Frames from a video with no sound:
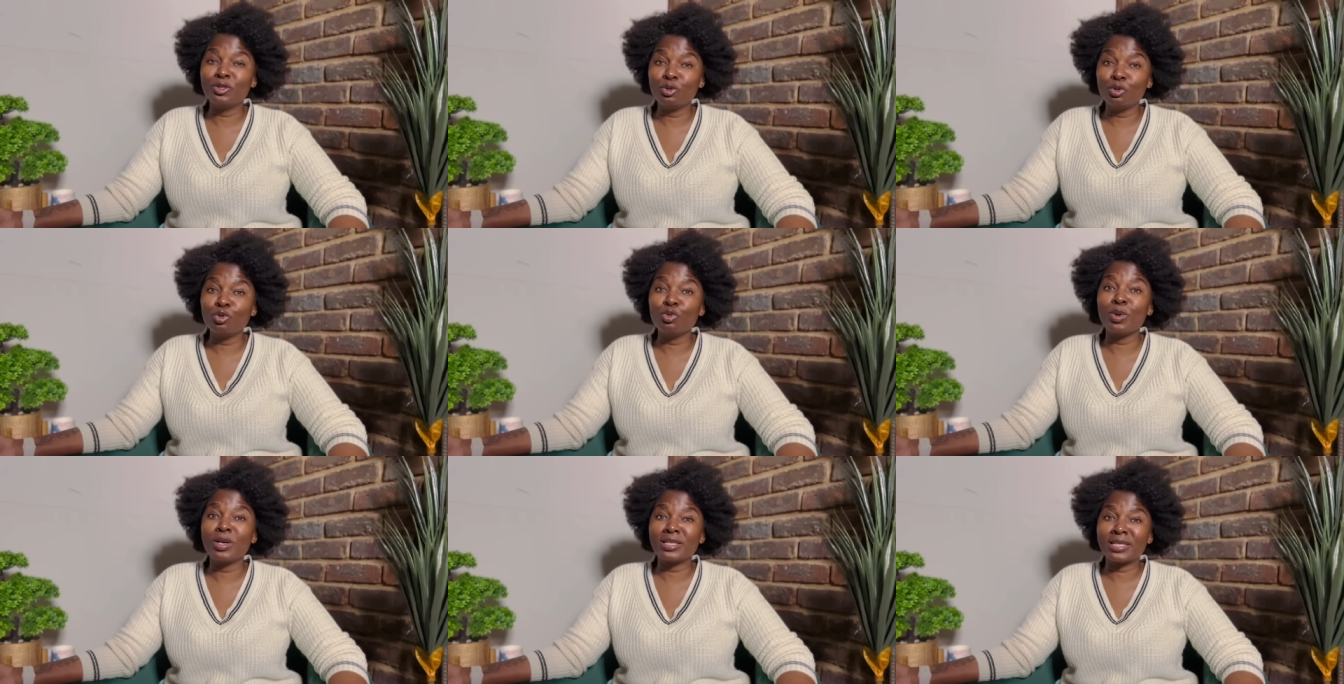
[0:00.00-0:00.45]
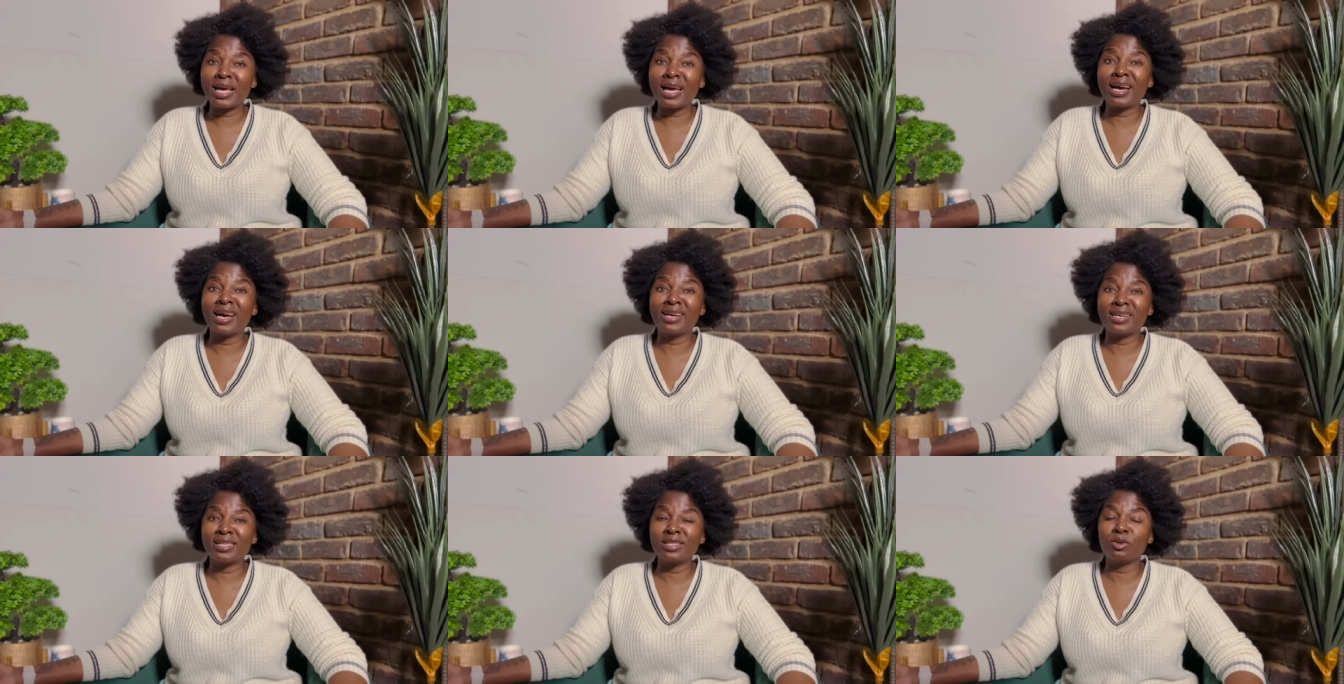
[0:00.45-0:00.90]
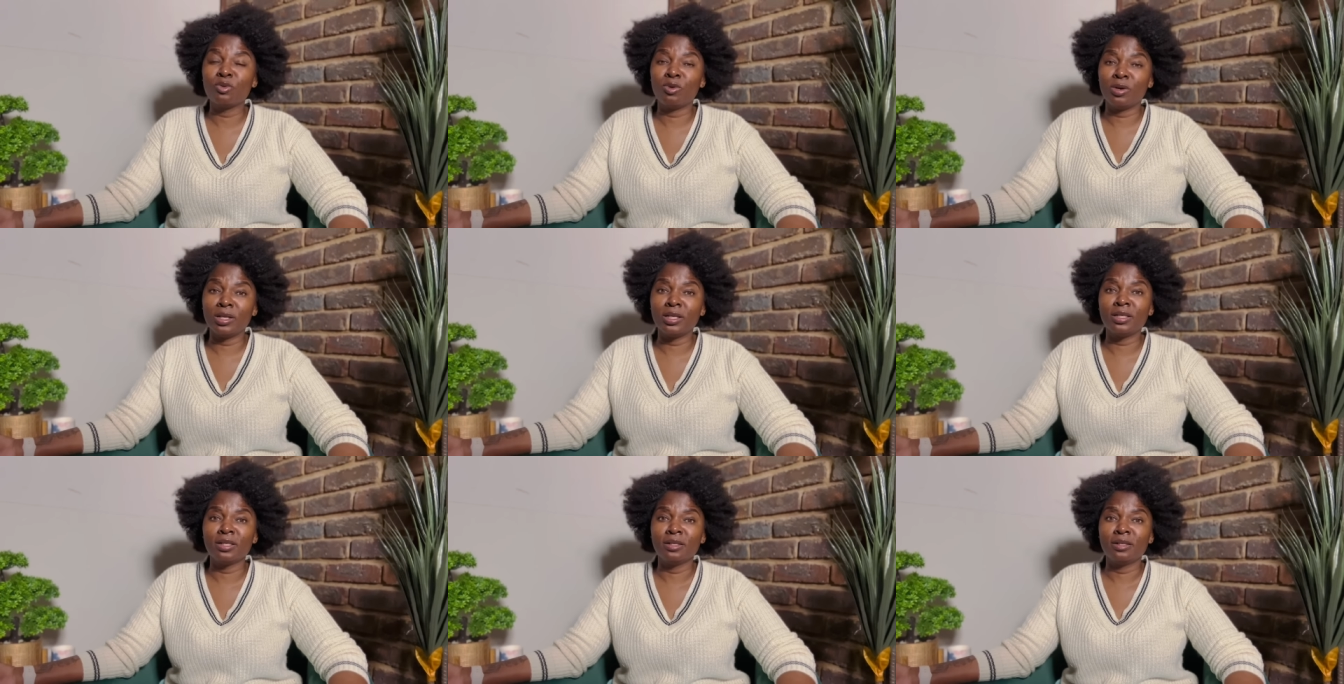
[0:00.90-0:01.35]
you to a psychiatric
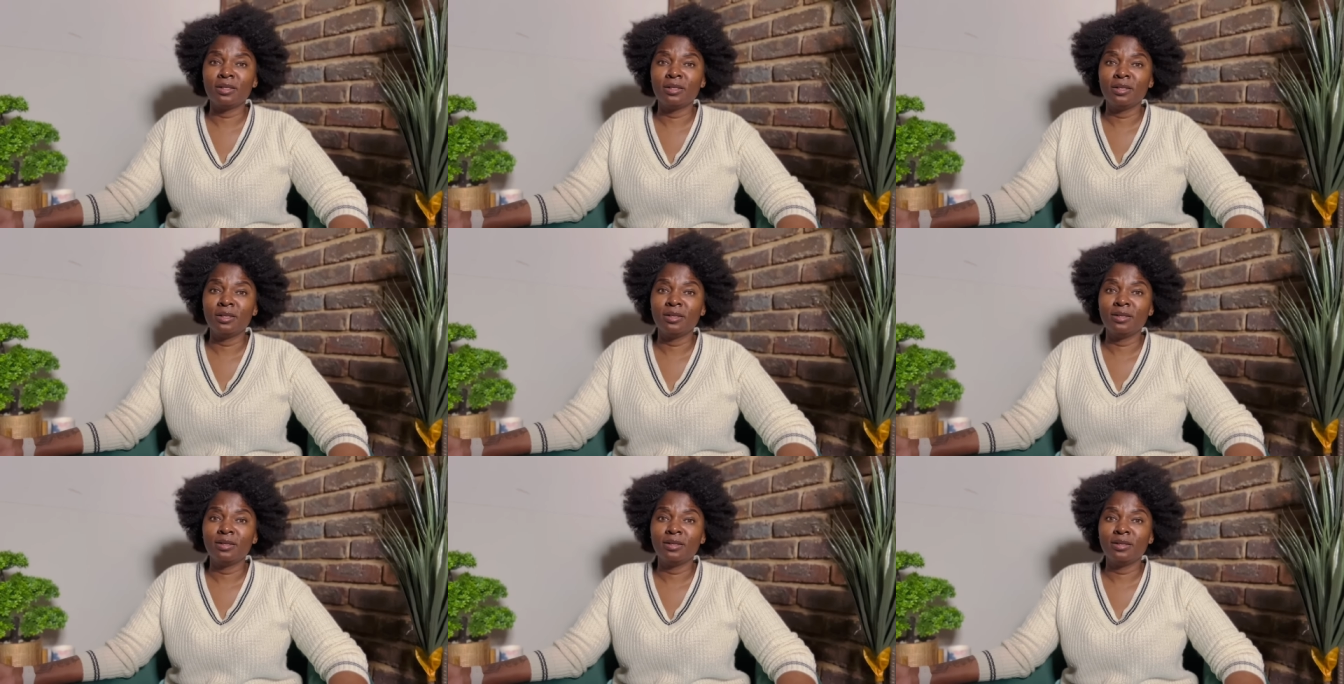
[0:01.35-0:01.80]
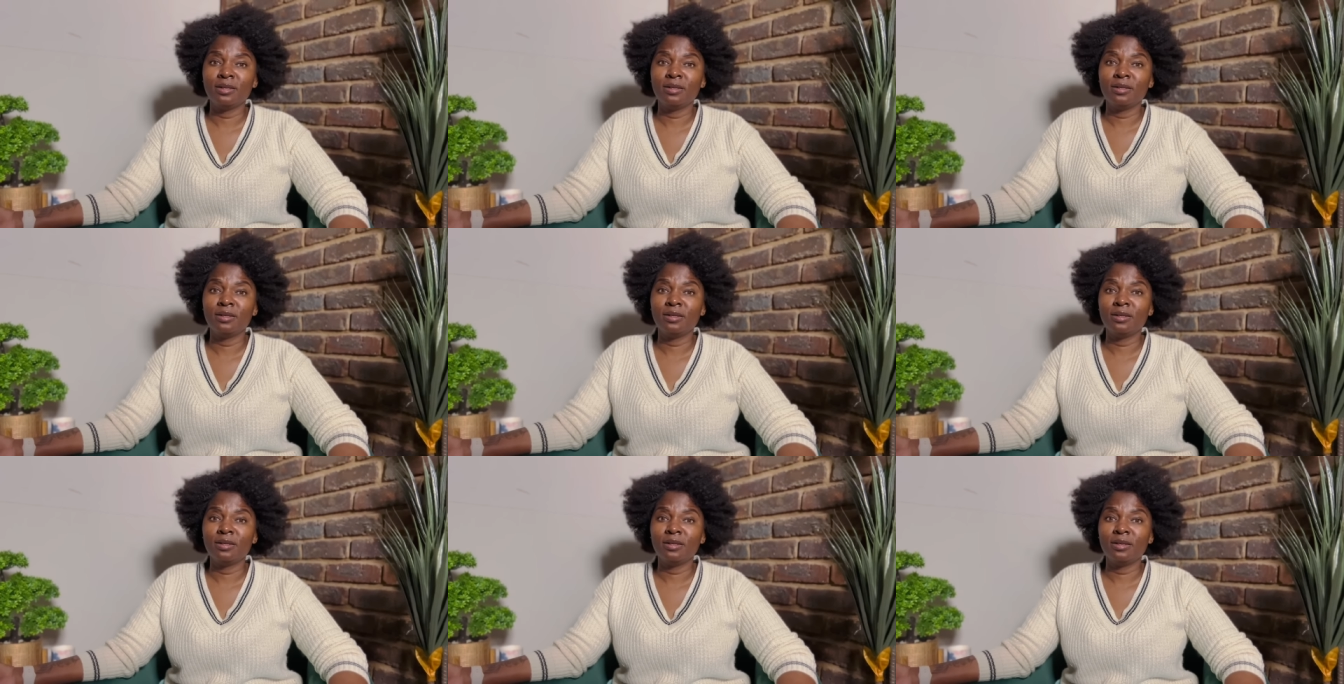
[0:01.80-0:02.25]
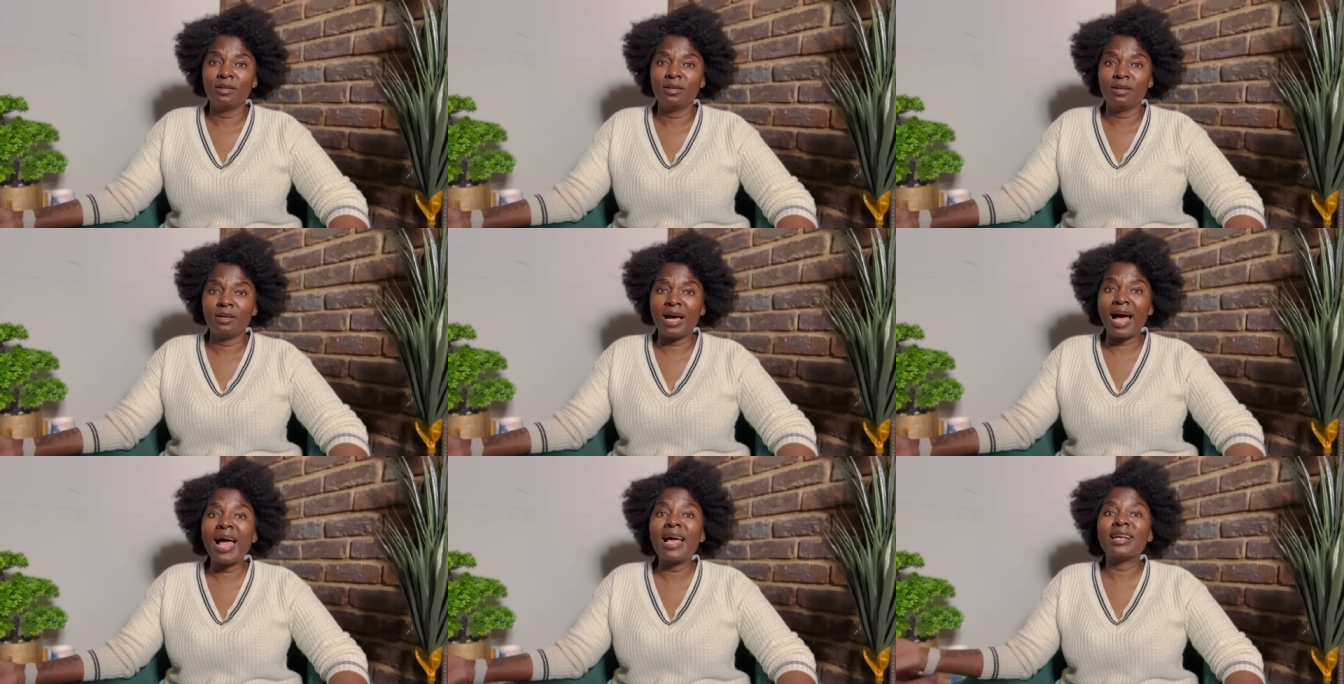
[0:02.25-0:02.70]
ward
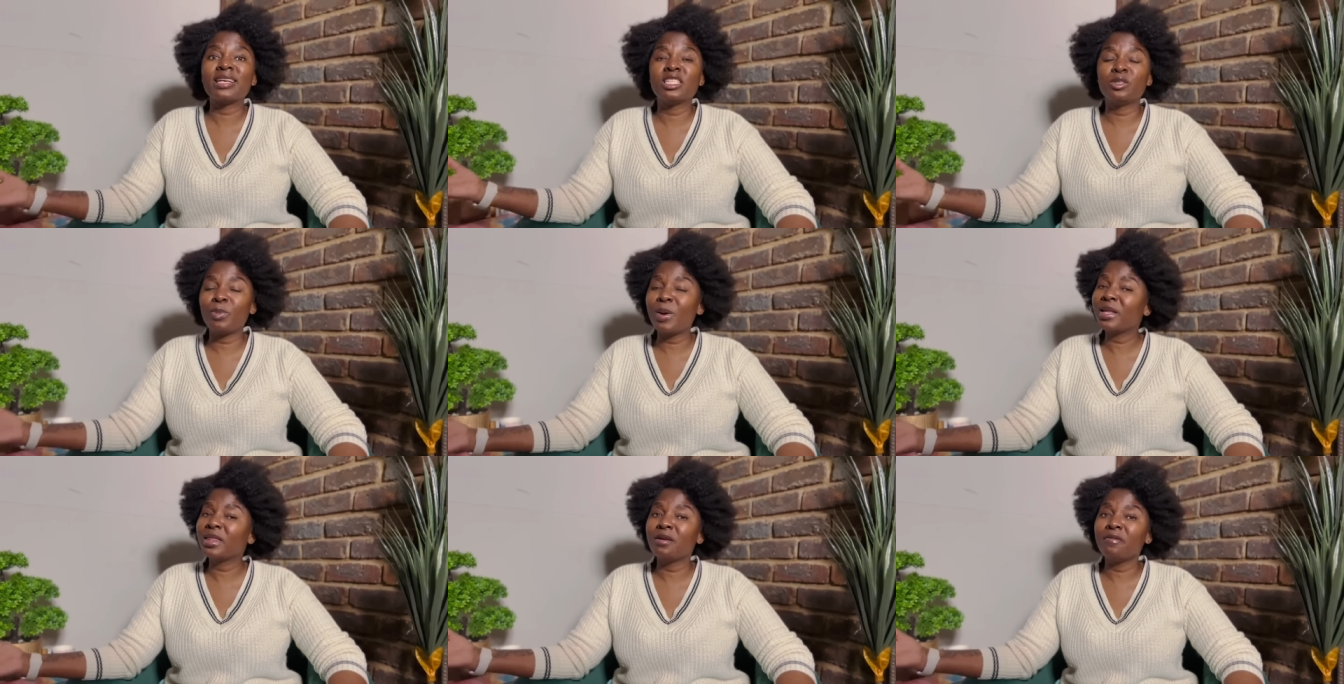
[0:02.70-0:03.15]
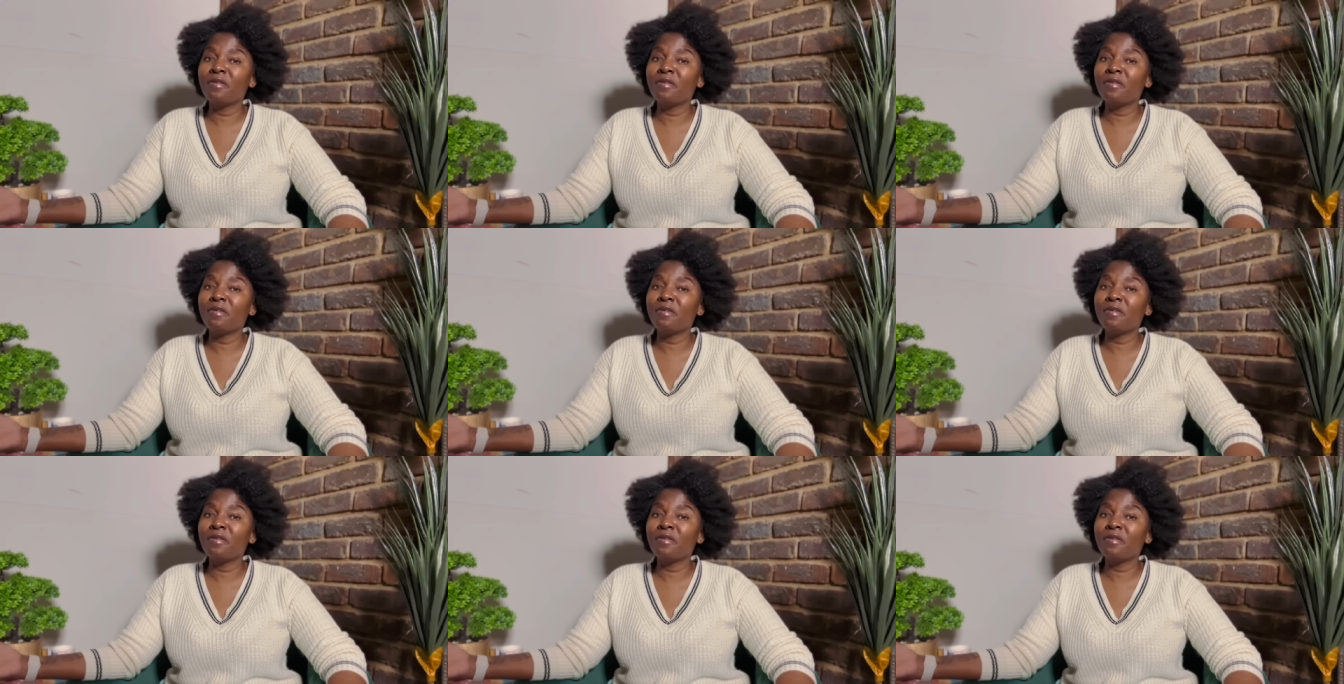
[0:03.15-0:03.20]
I respect the